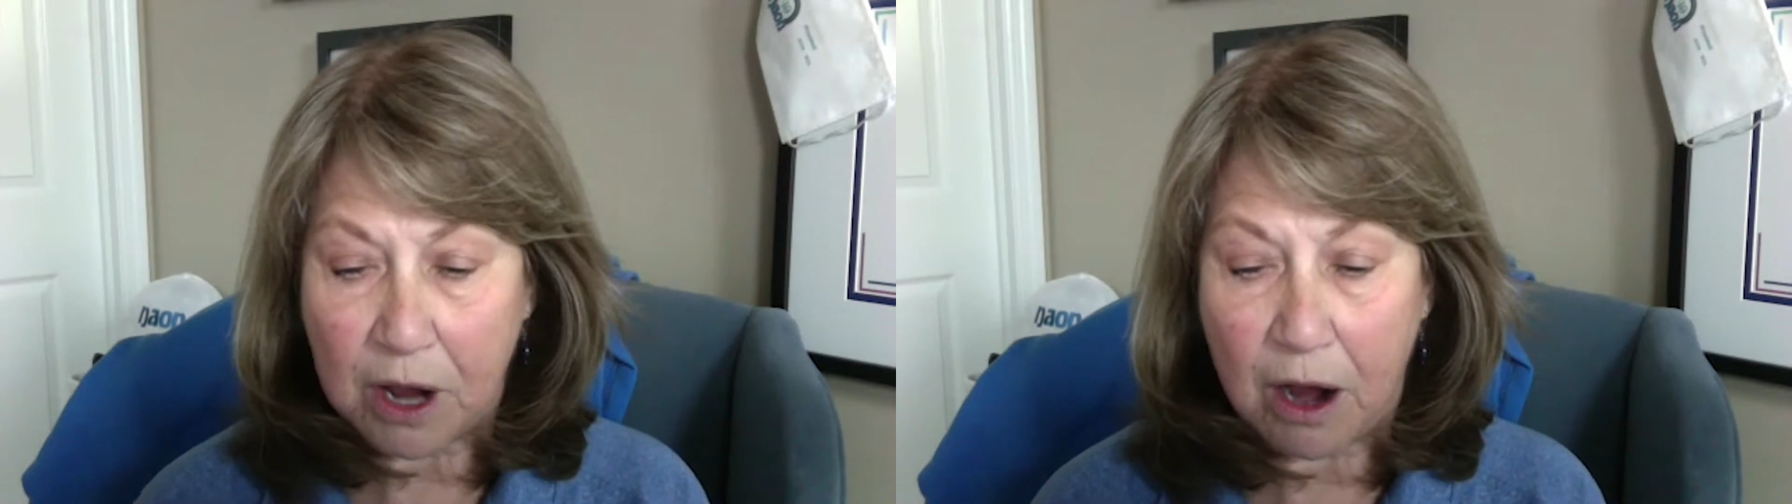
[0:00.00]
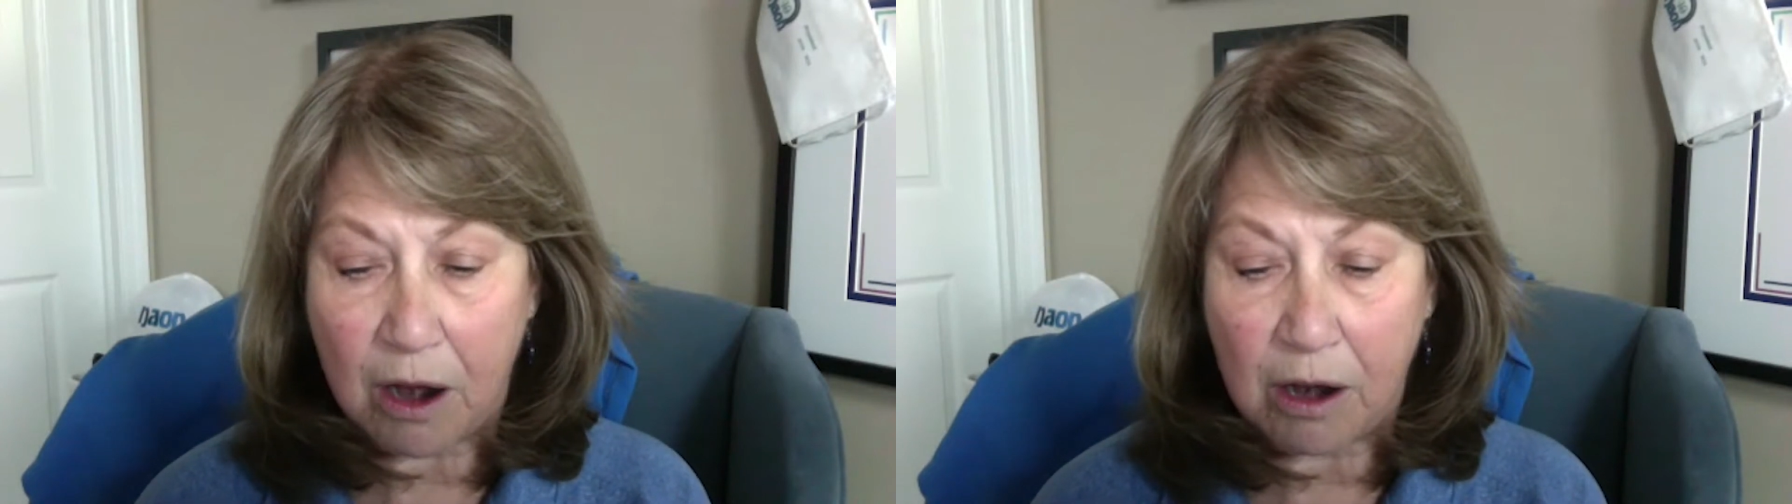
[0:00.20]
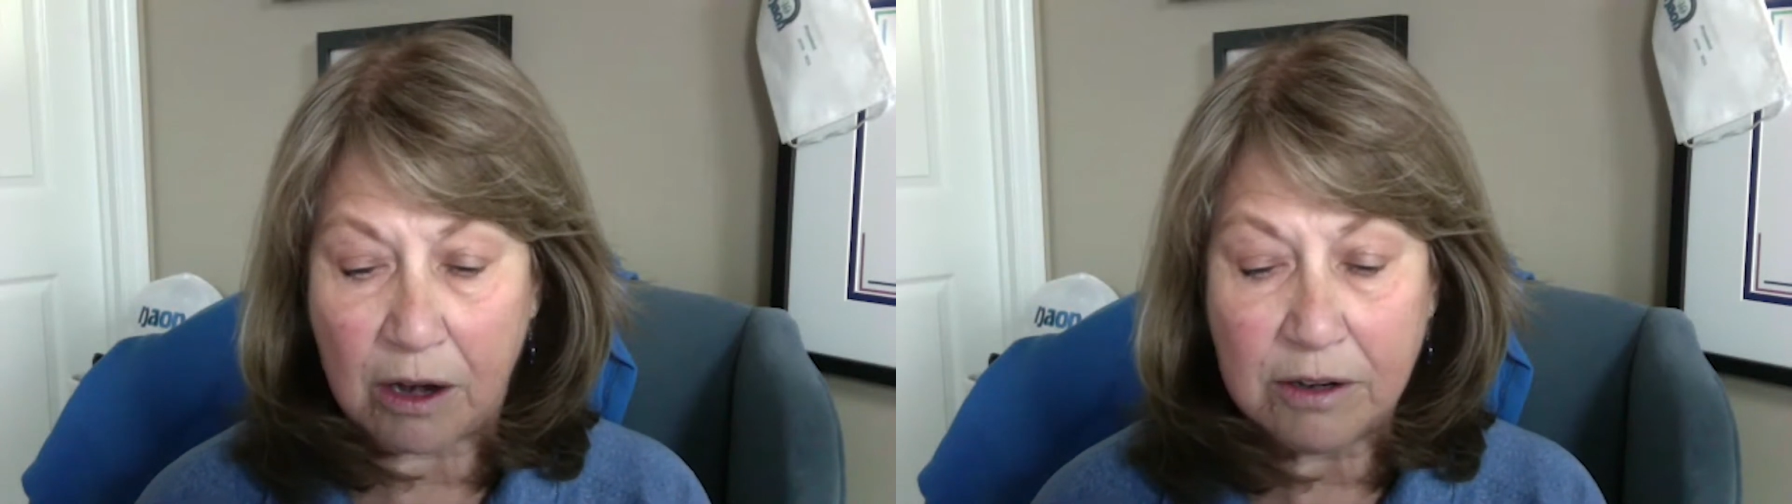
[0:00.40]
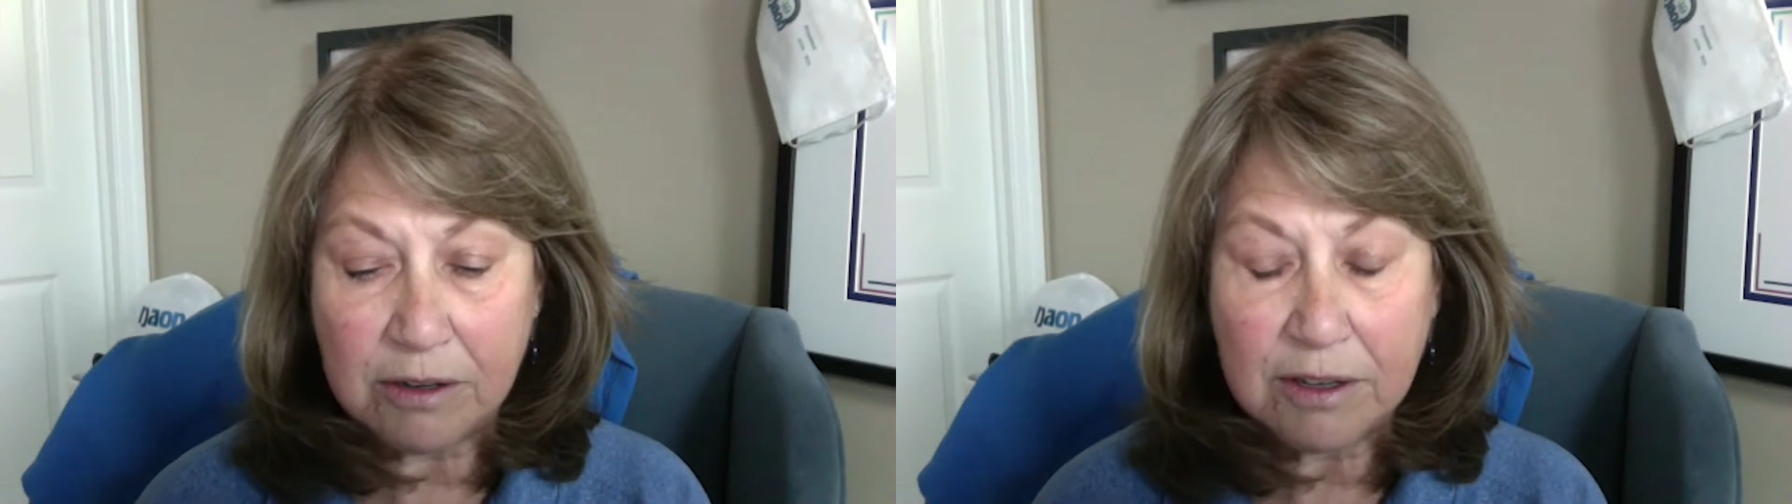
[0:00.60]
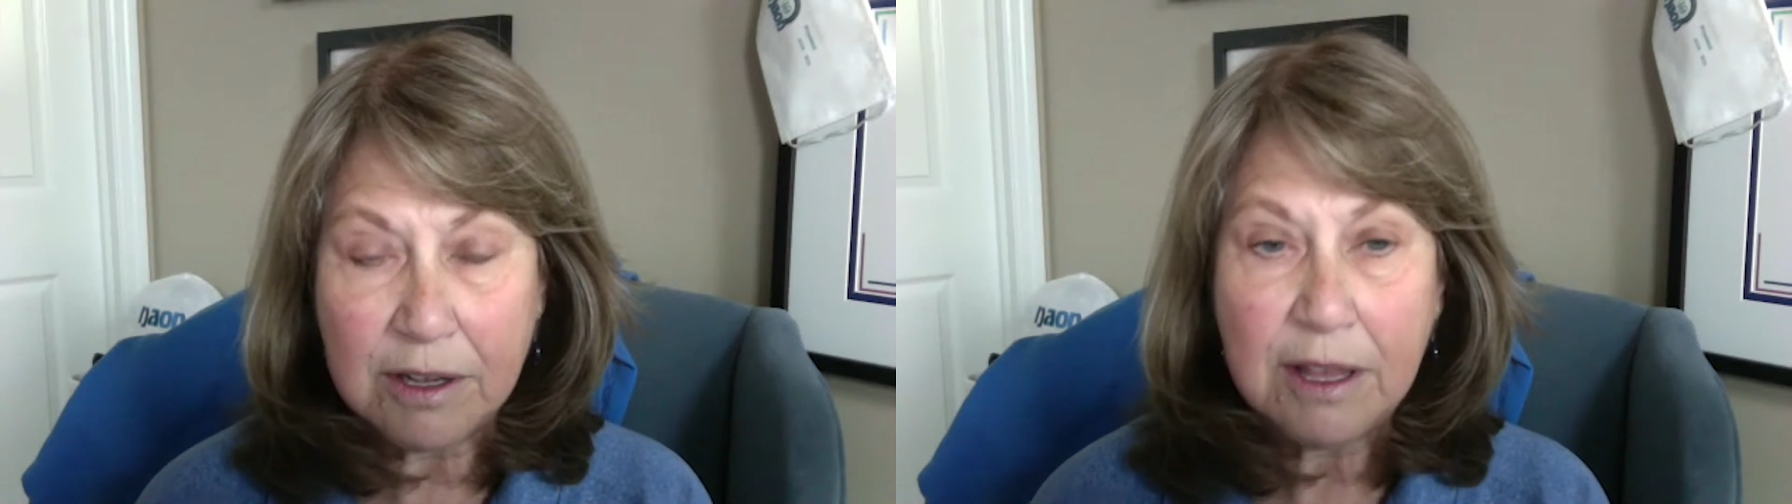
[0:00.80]
are
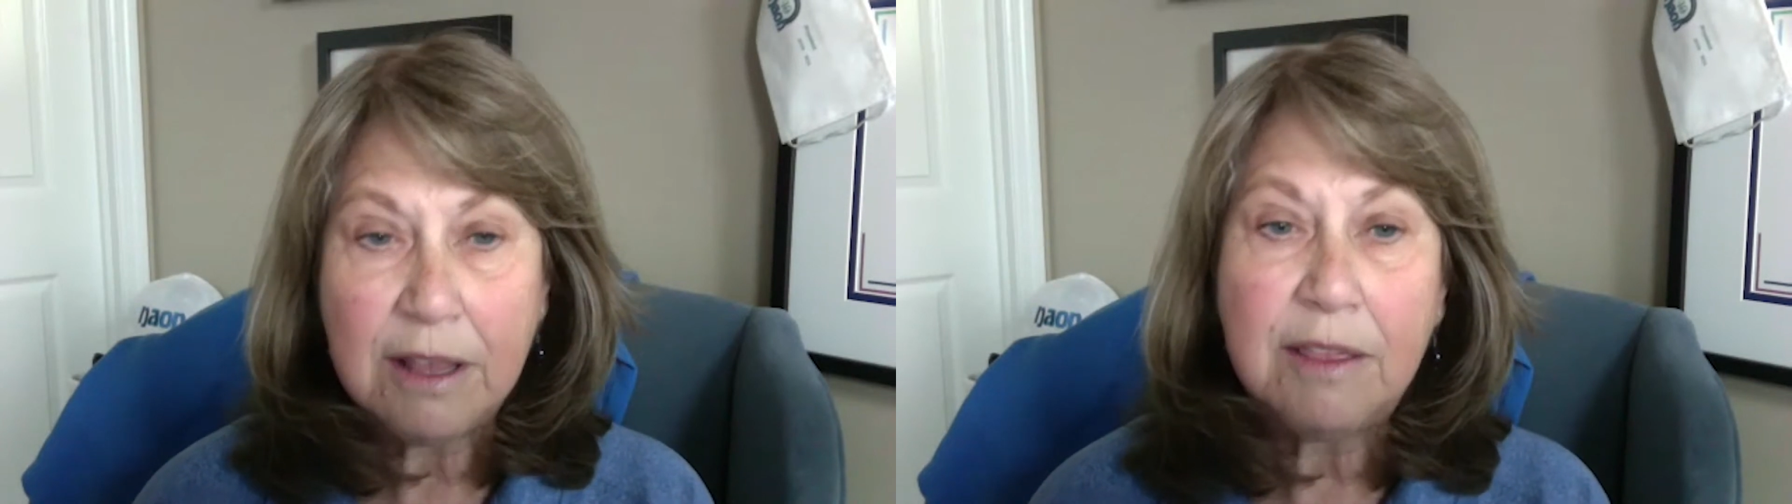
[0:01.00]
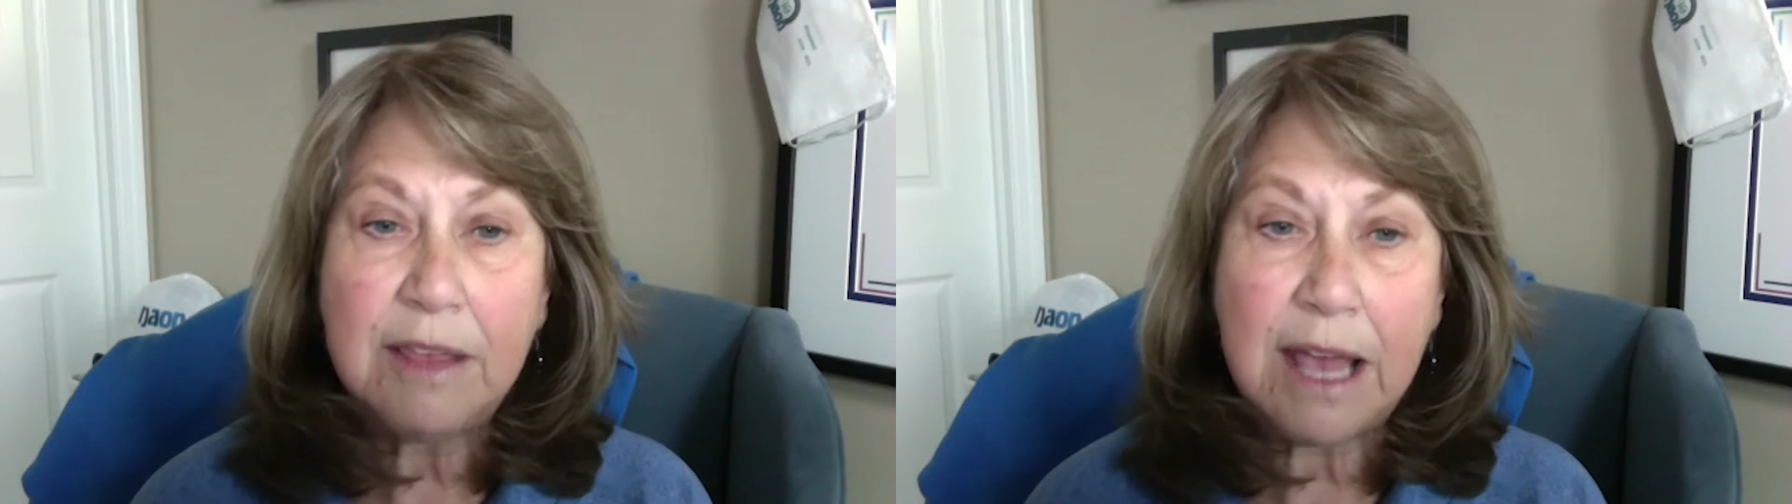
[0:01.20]
the